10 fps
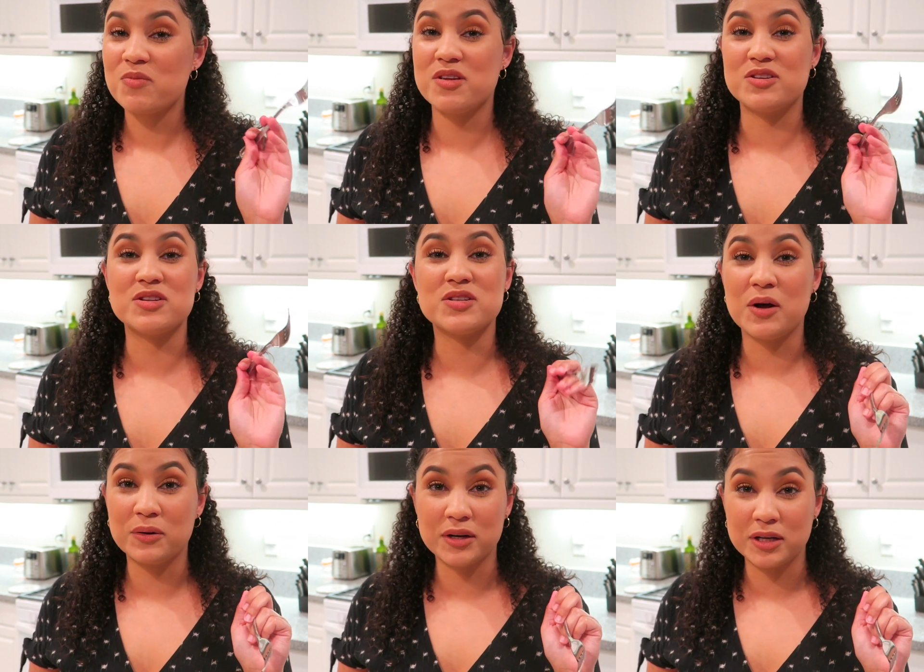This is
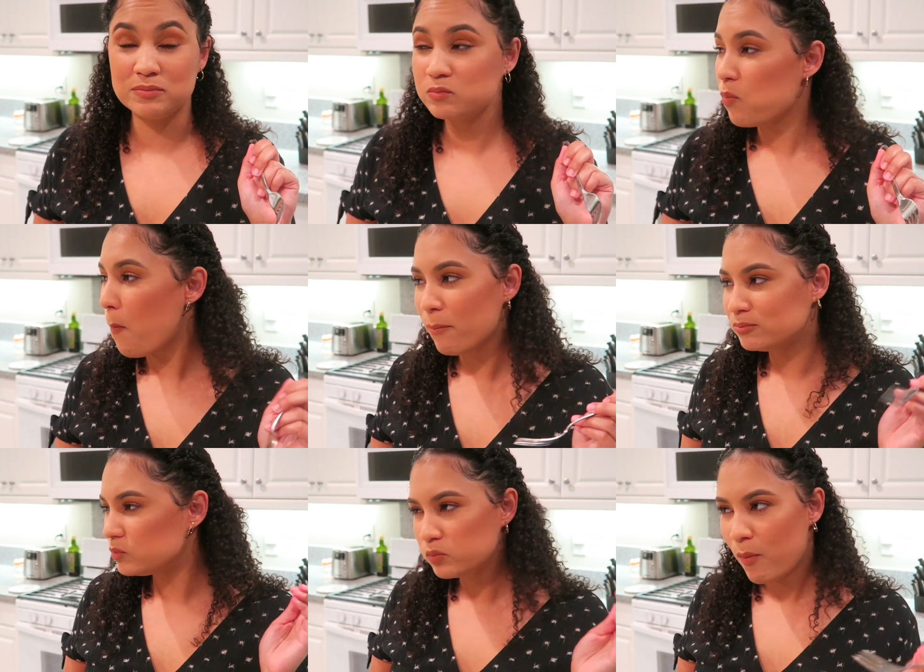so good.
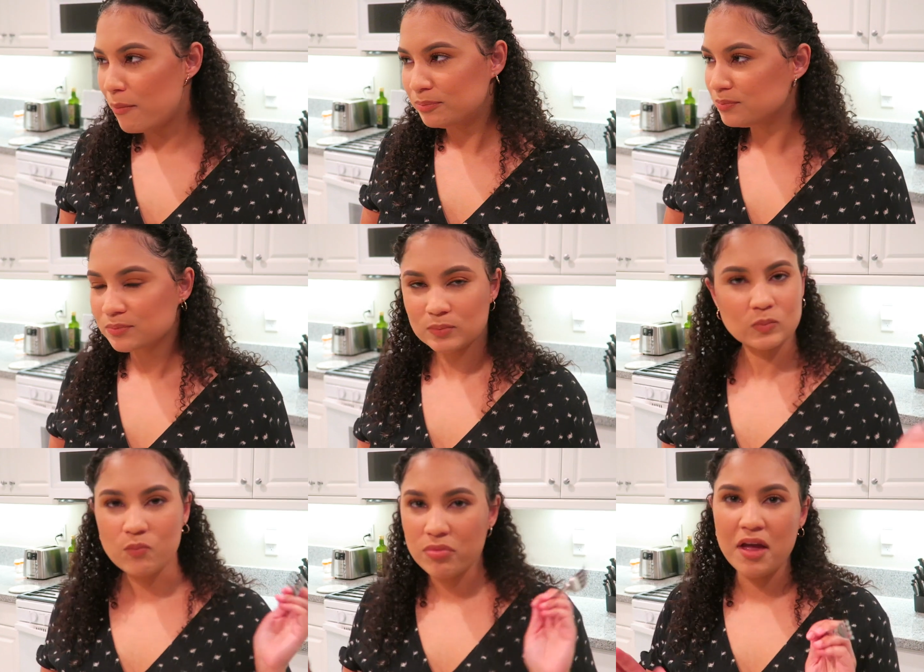
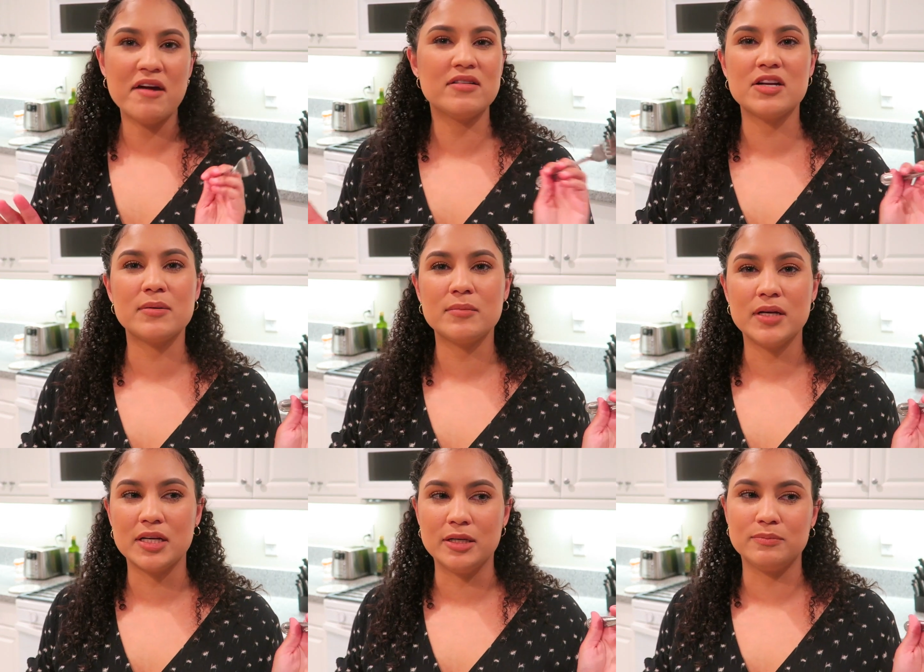Every time I
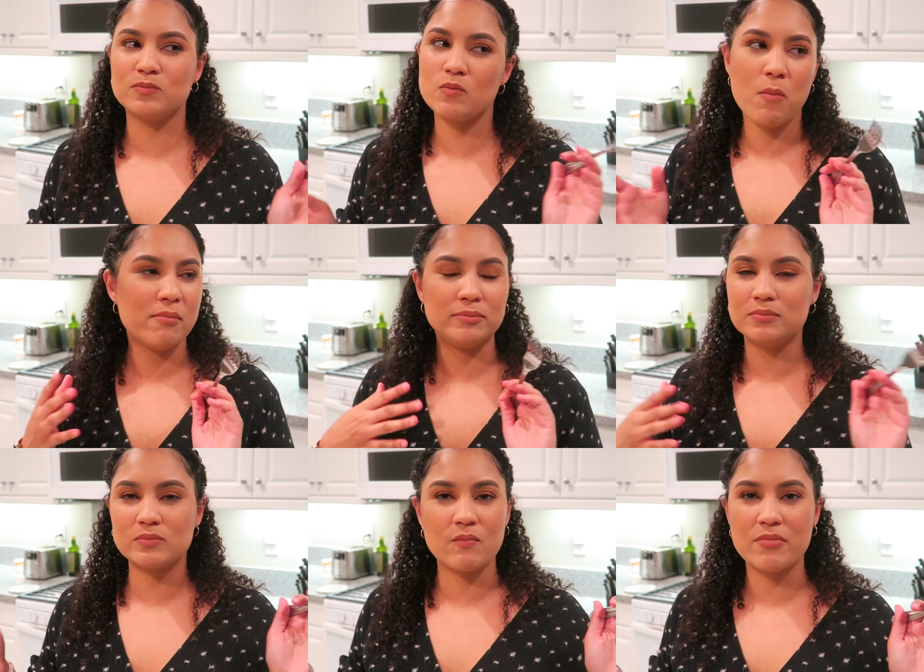make it,
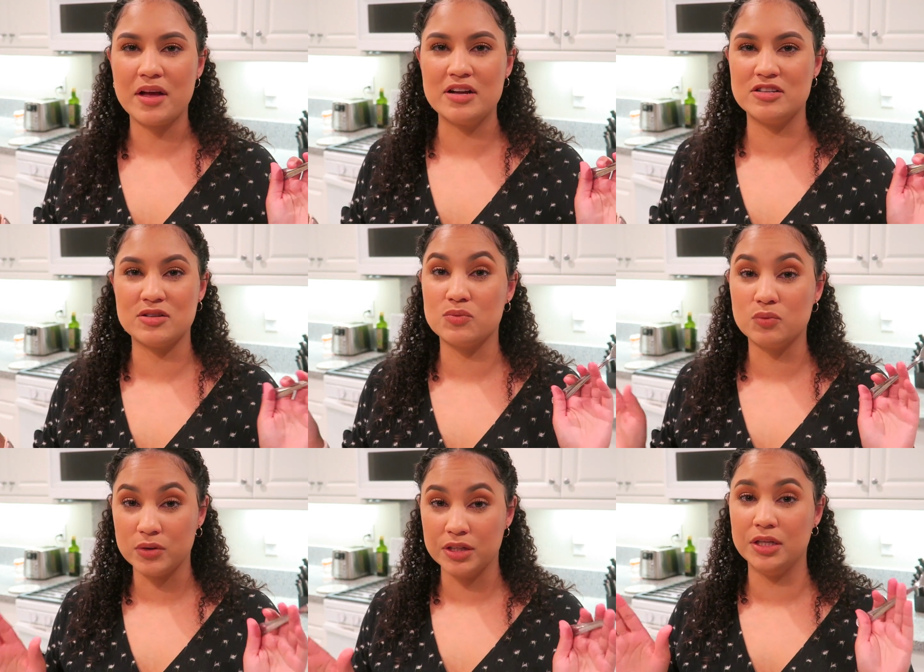it's just
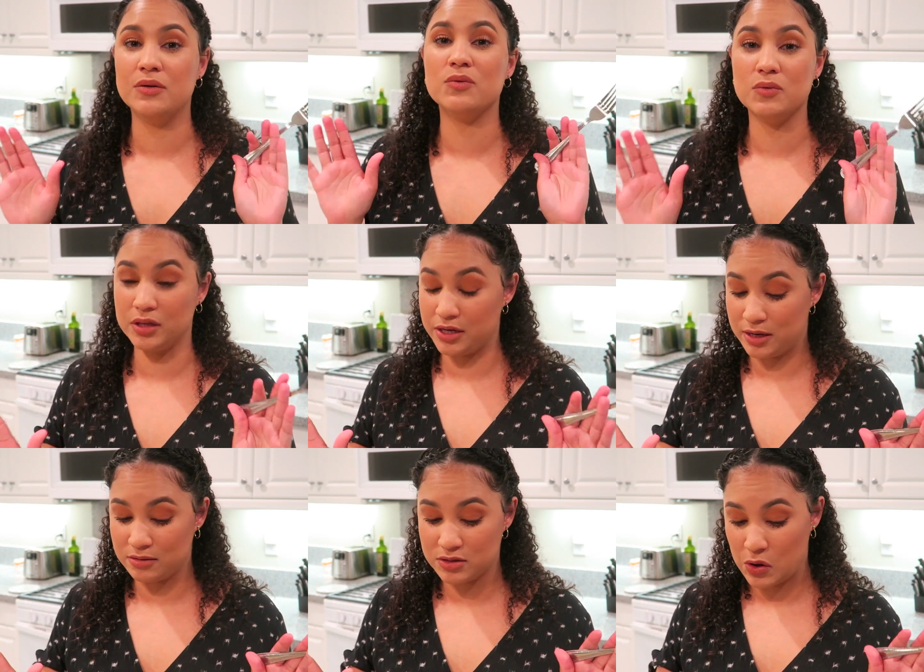really, really
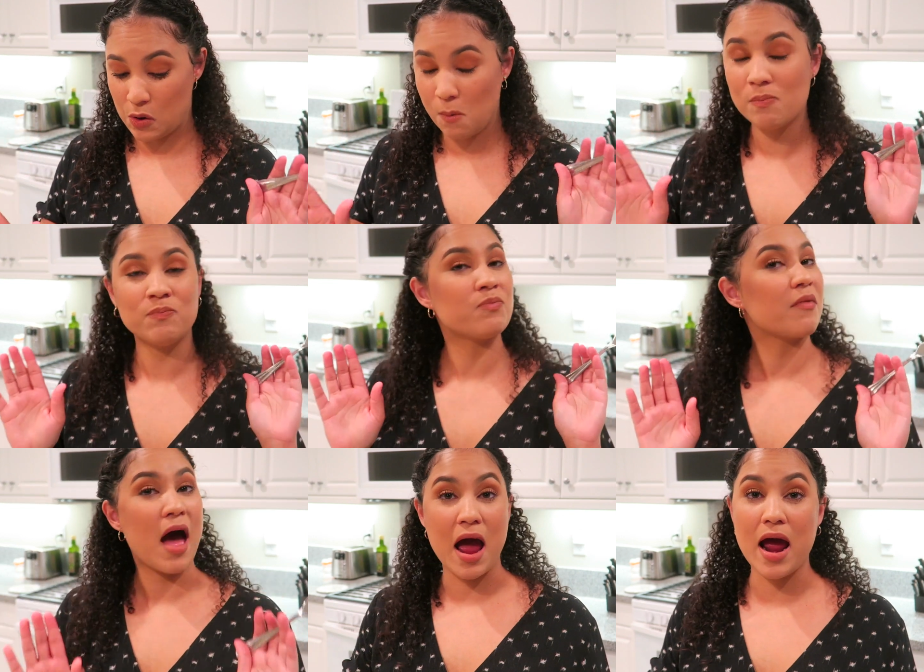good. So
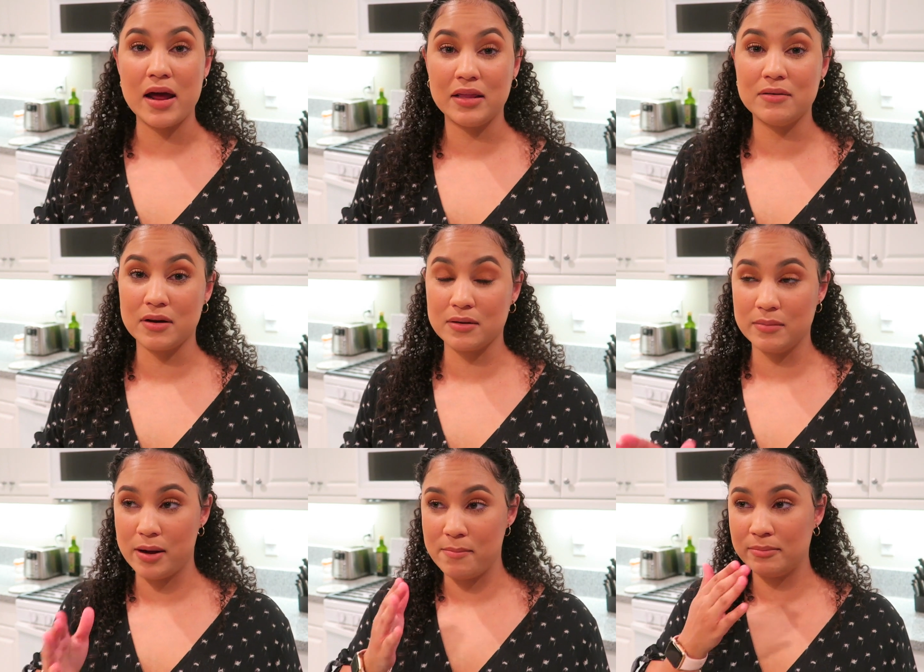I highly
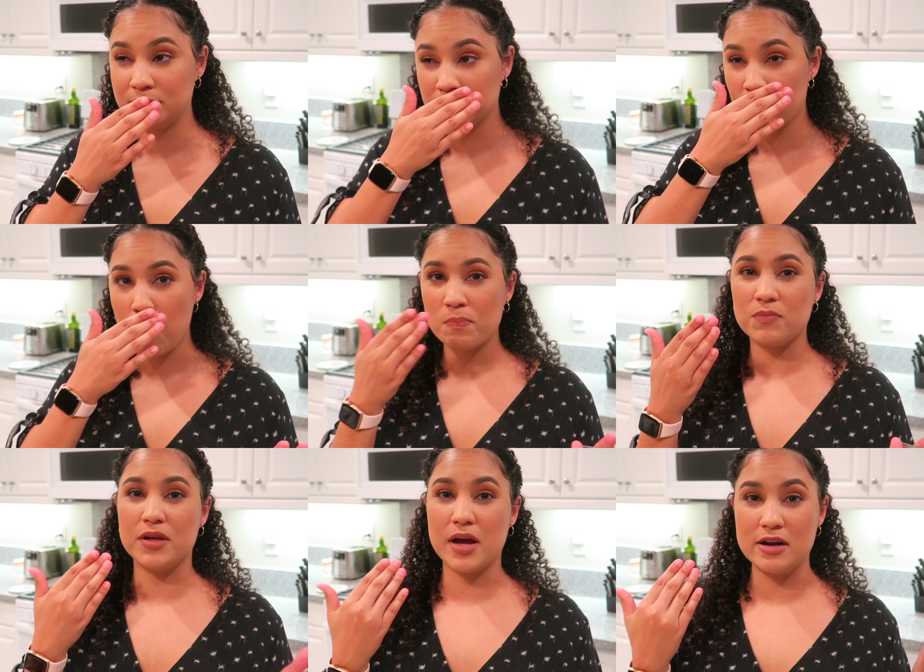recommend
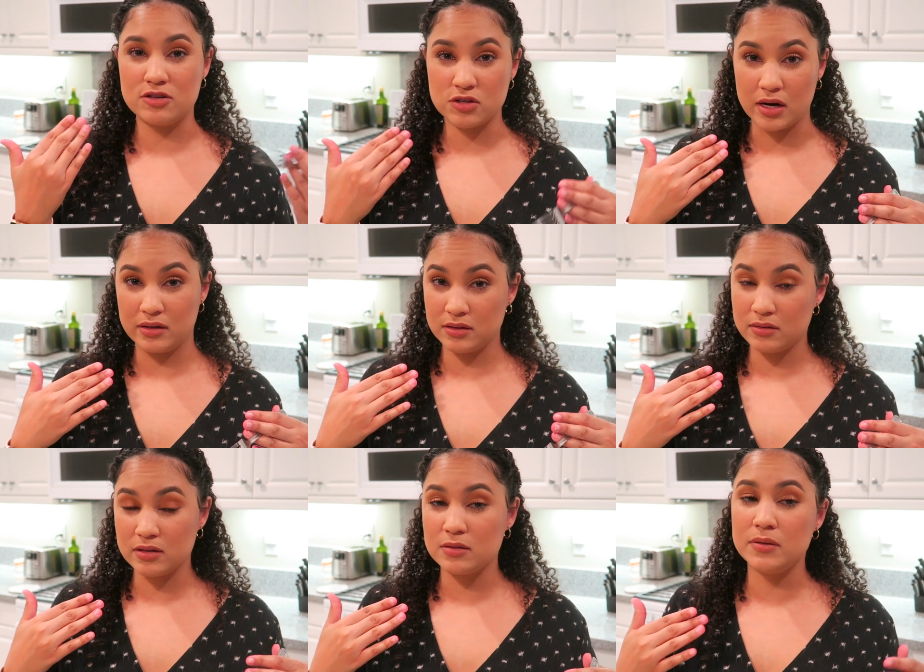you guys try this
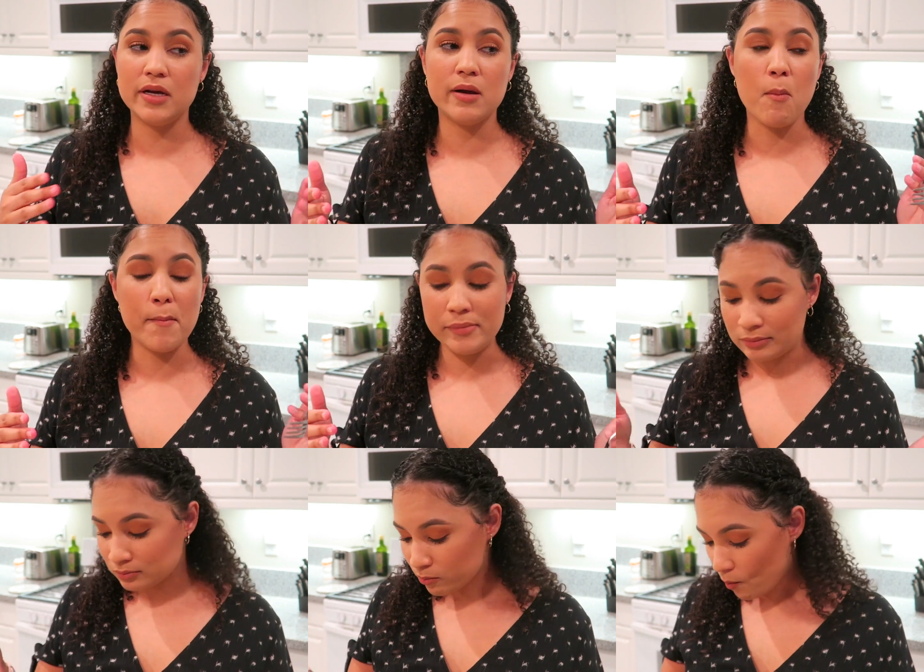recipe.
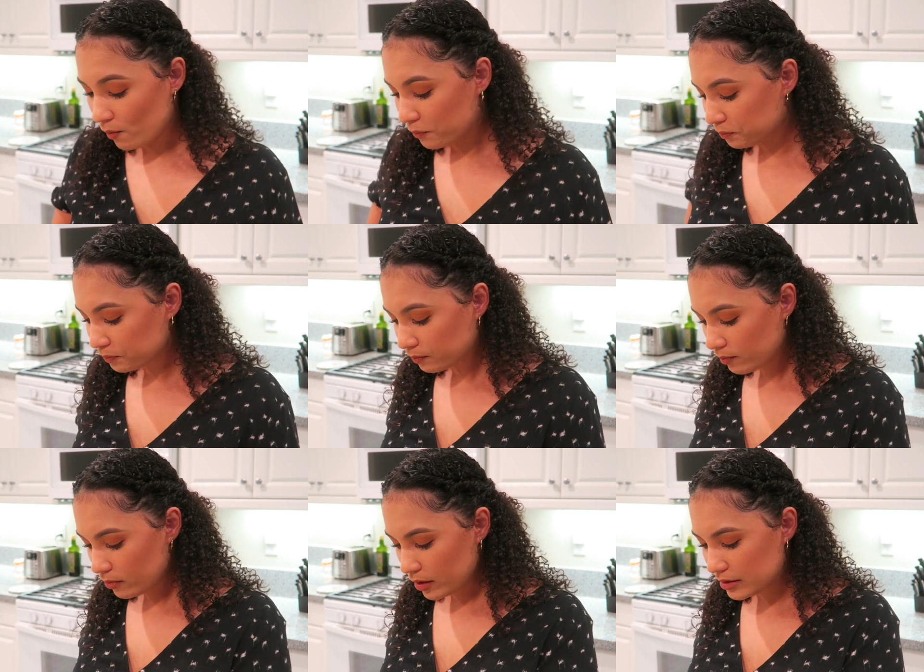
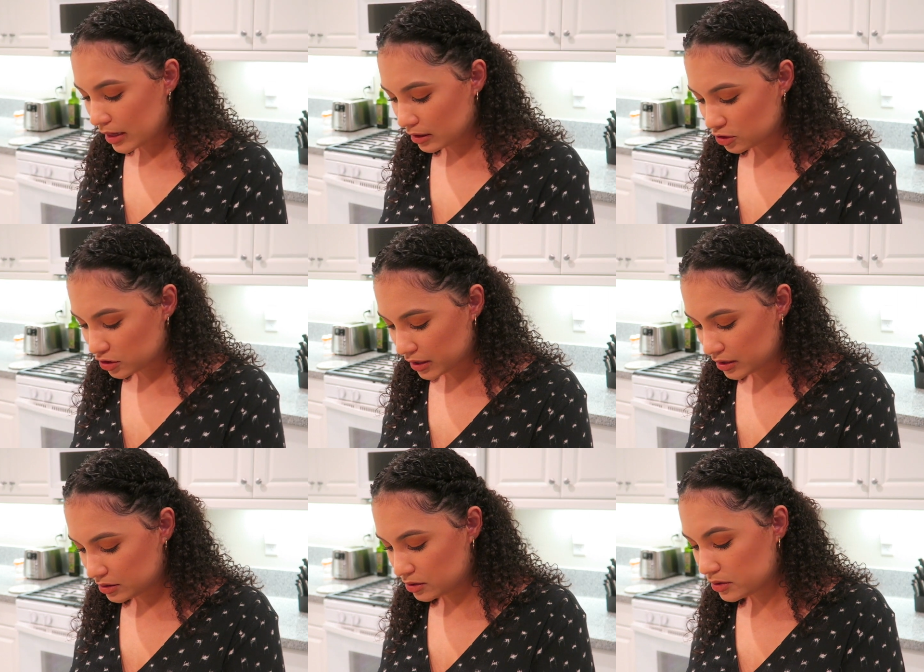Now let's try
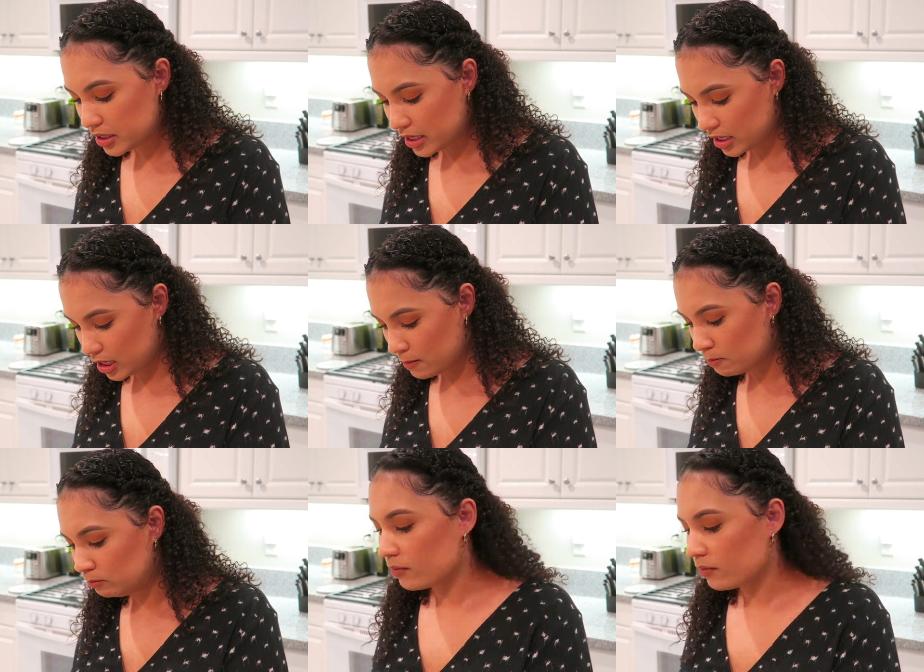the zucchini.